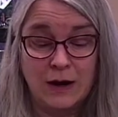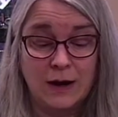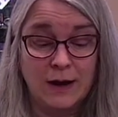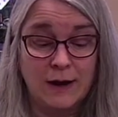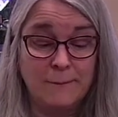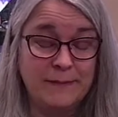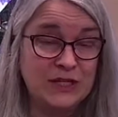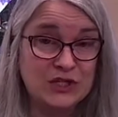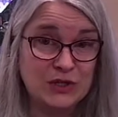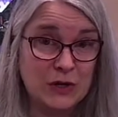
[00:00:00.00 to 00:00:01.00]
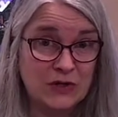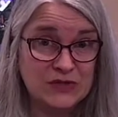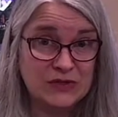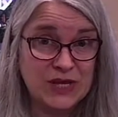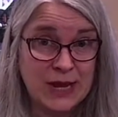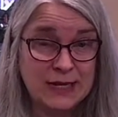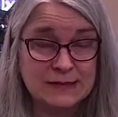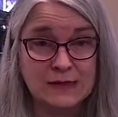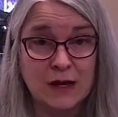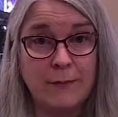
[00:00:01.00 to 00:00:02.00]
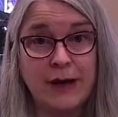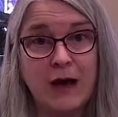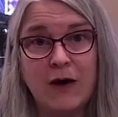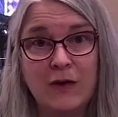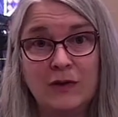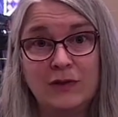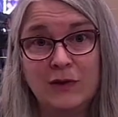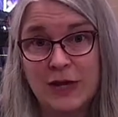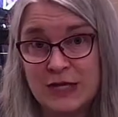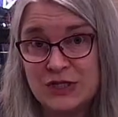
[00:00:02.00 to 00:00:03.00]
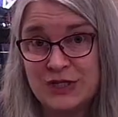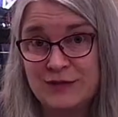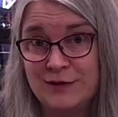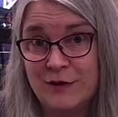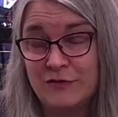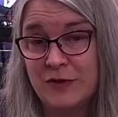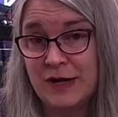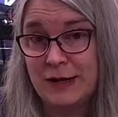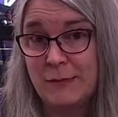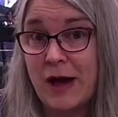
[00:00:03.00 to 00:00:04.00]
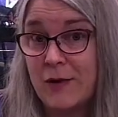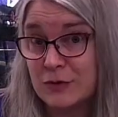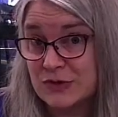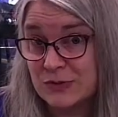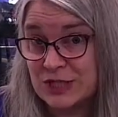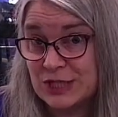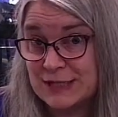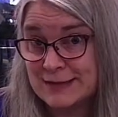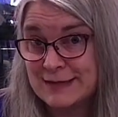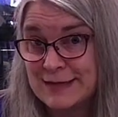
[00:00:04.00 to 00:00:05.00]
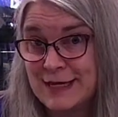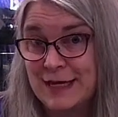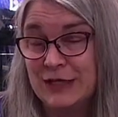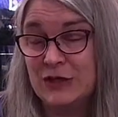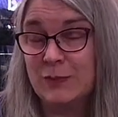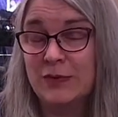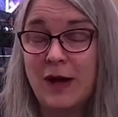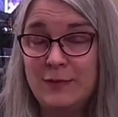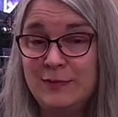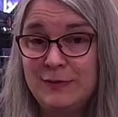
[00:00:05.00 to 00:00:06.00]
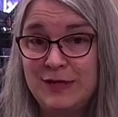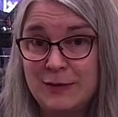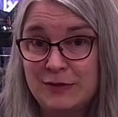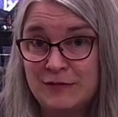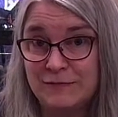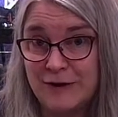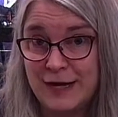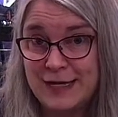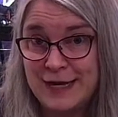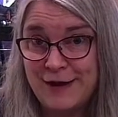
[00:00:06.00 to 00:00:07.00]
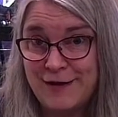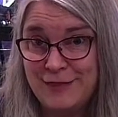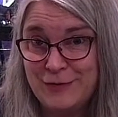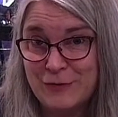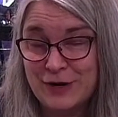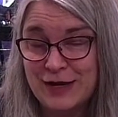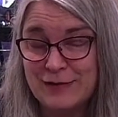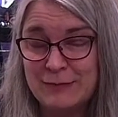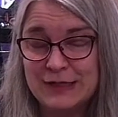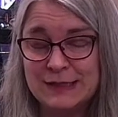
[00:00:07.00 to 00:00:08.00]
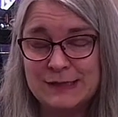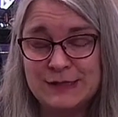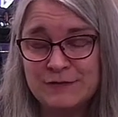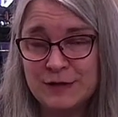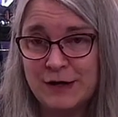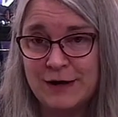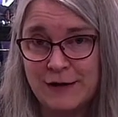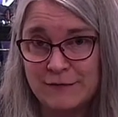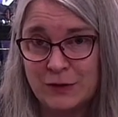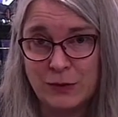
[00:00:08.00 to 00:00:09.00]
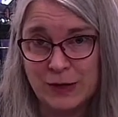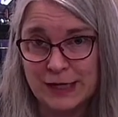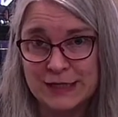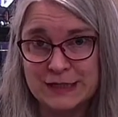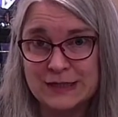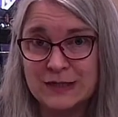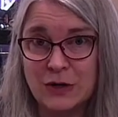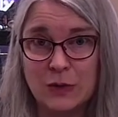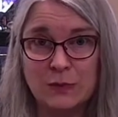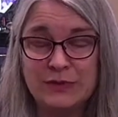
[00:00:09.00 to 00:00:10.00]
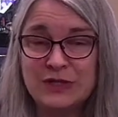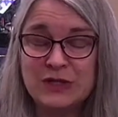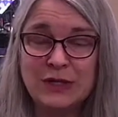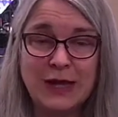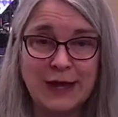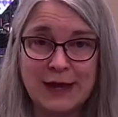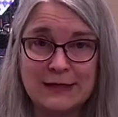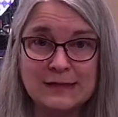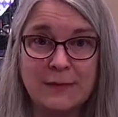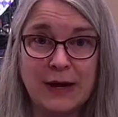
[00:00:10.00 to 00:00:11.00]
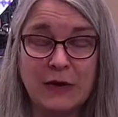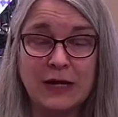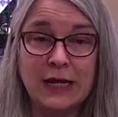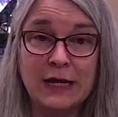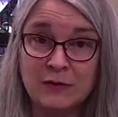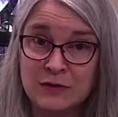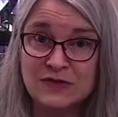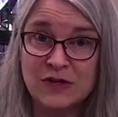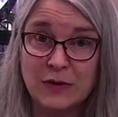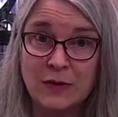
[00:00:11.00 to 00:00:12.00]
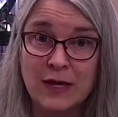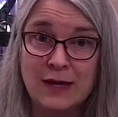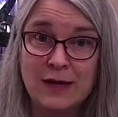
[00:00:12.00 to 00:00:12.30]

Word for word: Um, be sure also to ask about location of any power switches. You'll probably be able to find it on the organ, but it's different on every organ, so be sure to ask about it. And also,